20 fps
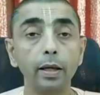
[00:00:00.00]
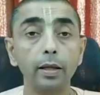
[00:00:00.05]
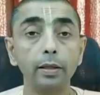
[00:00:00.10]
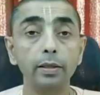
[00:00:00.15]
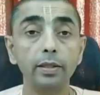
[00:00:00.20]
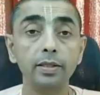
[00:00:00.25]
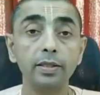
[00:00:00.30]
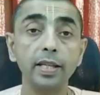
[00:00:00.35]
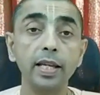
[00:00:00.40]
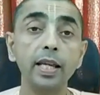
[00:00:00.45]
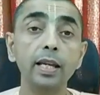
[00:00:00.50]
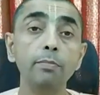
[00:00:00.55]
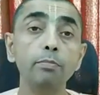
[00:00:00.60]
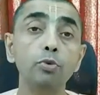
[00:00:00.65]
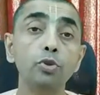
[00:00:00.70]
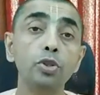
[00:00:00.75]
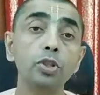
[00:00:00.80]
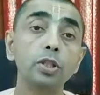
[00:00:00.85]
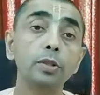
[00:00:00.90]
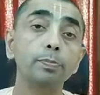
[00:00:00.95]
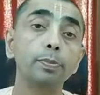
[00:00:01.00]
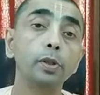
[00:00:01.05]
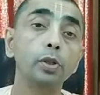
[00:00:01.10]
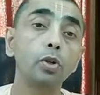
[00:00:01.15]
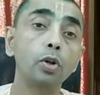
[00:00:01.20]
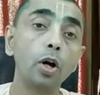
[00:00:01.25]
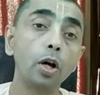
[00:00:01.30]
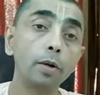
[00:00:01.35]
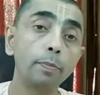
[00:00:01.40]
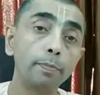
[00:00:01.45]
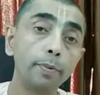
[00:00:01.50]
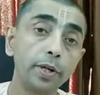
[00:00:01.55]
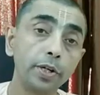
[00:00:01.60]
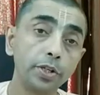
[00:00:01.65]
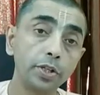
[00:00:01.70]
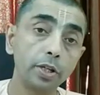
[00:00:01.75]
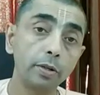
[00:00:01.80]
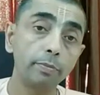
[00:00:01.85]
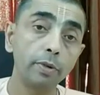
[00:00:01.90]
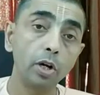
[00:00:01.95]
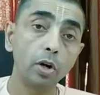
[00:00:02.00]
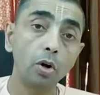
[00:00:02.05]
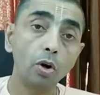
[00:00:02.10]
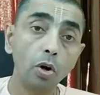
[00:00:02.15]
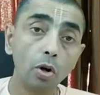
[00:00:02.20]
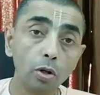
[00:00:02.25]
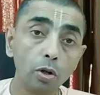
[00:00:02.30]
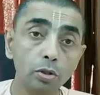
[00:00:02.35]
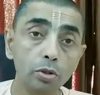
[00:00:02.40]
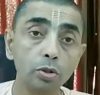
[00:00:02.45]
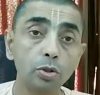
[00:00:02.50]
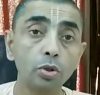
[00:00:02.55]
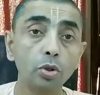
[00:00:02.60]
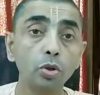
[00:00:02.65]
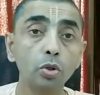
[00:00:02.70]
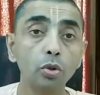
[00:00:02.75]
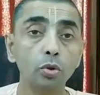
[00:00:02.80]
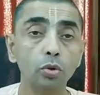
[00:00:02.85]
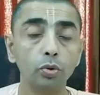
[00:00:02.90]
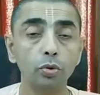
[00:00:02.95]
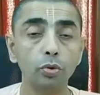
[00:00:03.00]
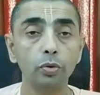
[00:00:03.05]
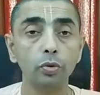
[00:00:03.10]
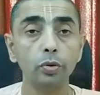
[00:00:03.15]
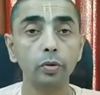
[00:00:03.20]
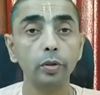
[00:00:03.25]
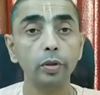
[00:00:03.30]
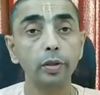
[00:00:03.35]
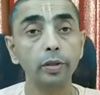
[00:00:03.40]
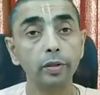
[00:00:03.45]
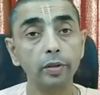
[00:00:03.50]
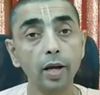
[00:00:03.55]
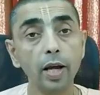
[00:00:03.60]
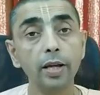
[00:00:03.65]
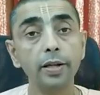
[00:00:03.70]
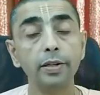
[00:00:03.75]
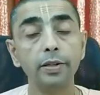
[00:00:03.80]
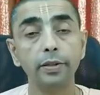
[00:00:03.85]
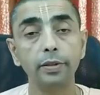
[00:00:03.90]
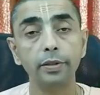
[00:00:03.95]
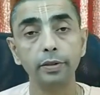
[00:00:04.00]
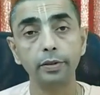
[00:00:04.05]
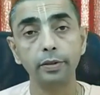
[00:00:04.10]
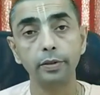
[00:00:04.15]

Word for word: The same municipal corporation may also run